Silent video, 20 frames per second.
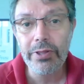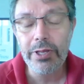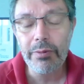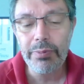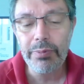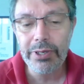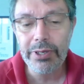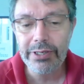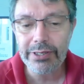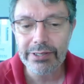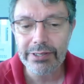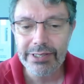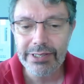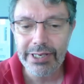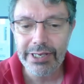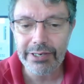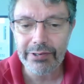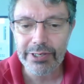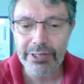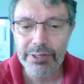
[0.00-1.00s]
opinions
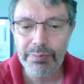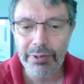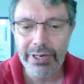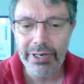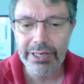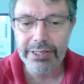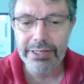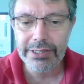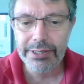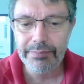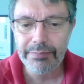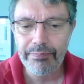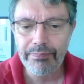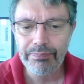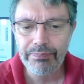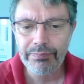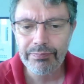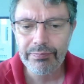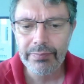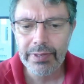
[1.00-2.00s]
here expressed.
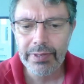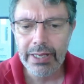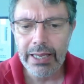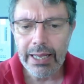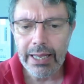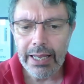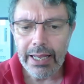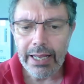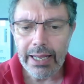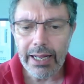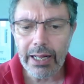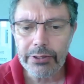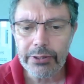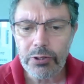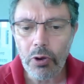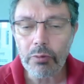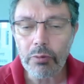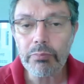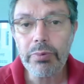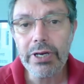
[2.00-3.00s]
I'll
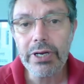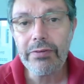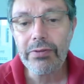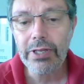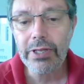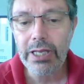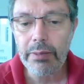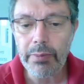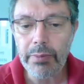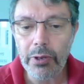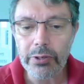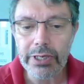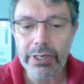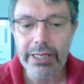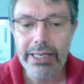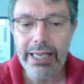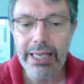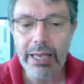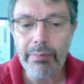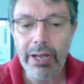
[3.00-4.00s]
talk briefly about
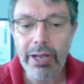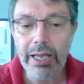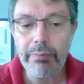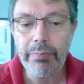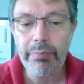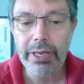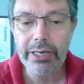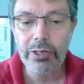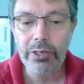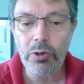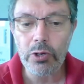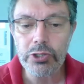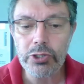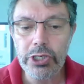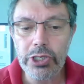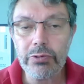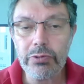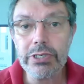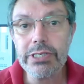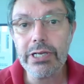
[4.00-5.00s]
EMI pedagogy,
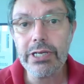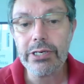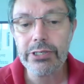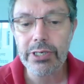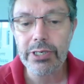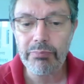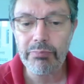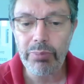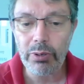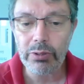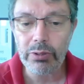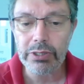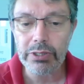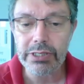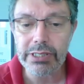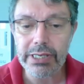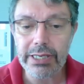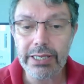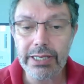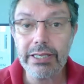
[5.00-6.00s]
research and
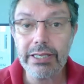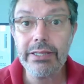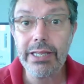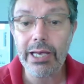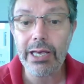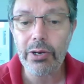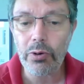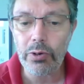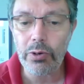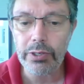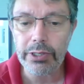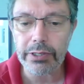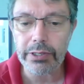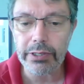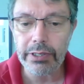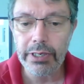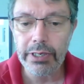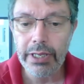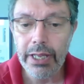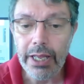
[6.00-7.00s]
policy in that
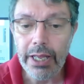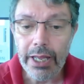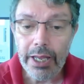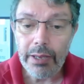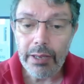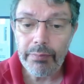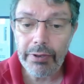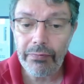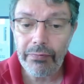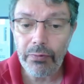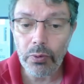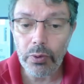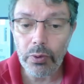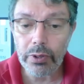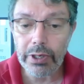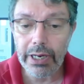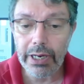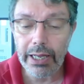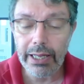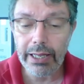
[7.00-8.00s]
order,
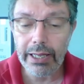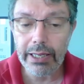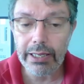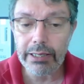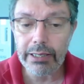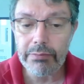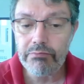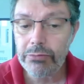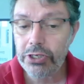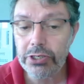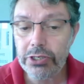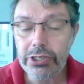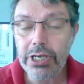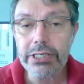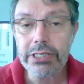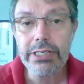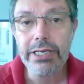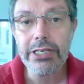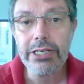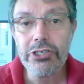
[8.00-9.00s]
before
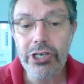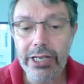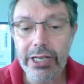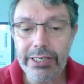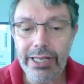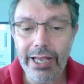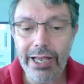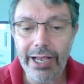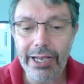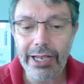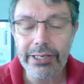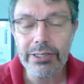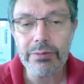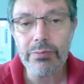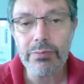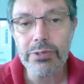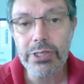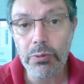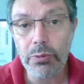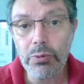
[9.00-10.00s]
suggesting agenda
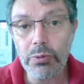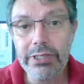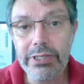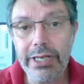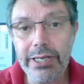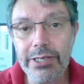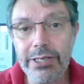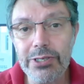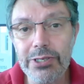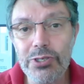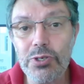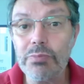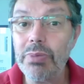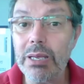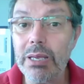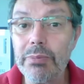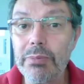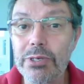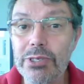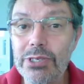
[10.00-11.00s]
items that will take us to
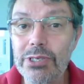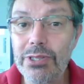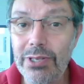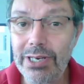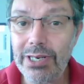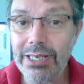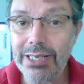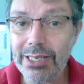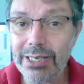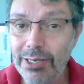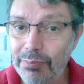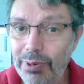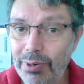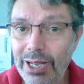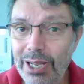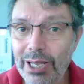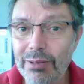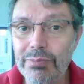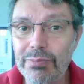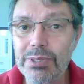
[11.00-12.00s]
BEMIS3 and
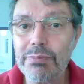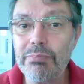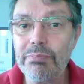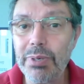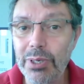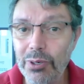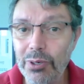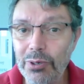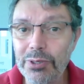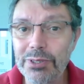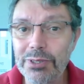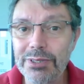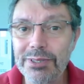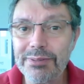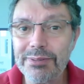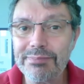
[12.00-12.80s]
perhaps beyond.